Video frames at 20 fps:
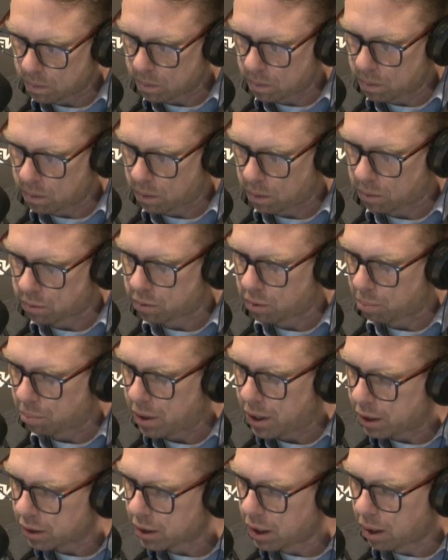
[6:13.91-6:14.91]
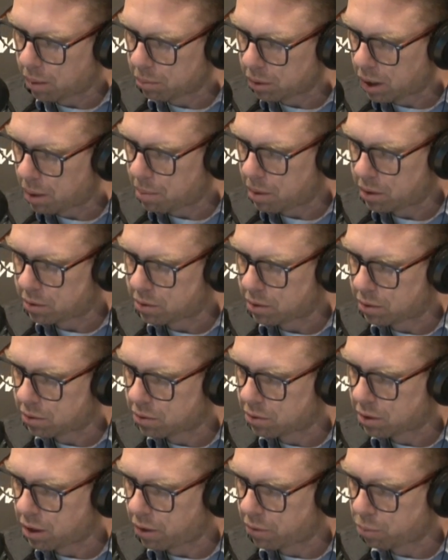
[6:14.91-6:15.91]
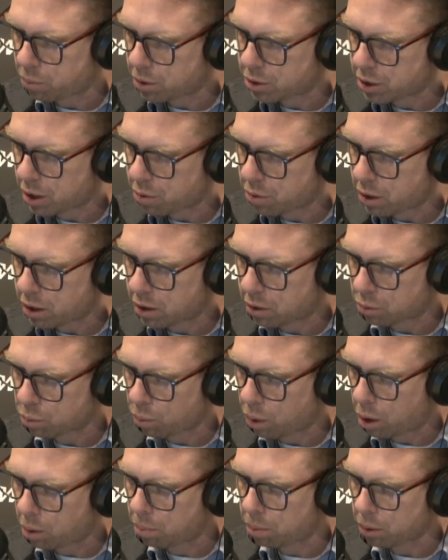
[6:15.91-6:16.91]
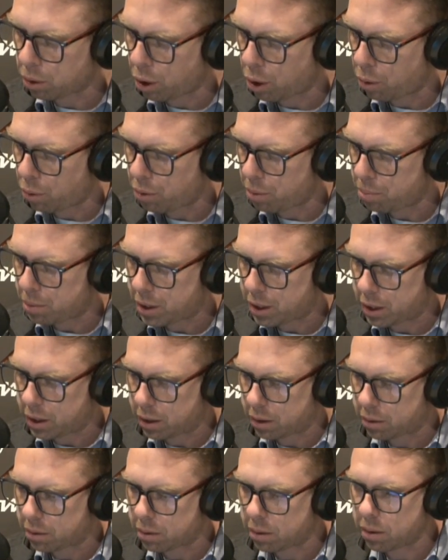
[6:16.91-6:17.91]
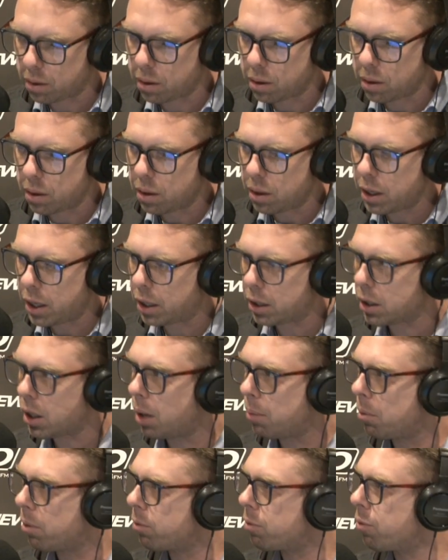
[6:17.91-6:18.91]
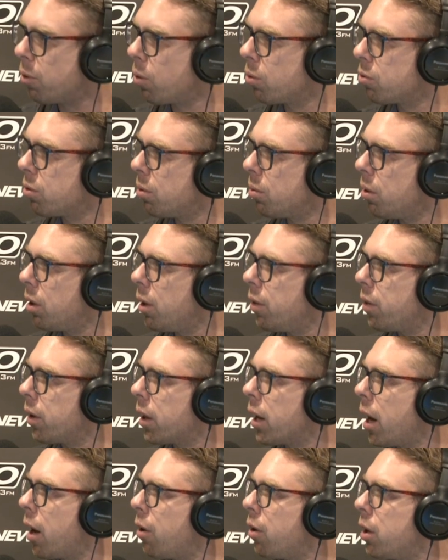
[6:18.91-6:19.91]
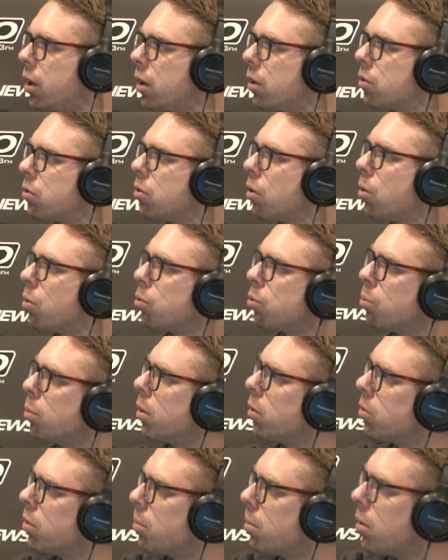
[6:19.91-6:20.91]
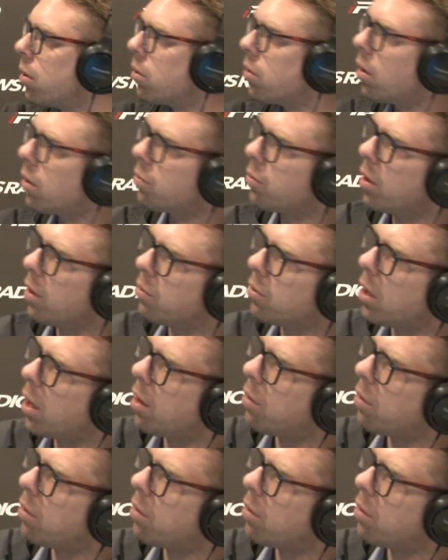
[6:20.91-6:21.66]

there's some income limits and stuff, which I think is well below the median income of folks in, in the county. And so, so what are some of the stuff you have to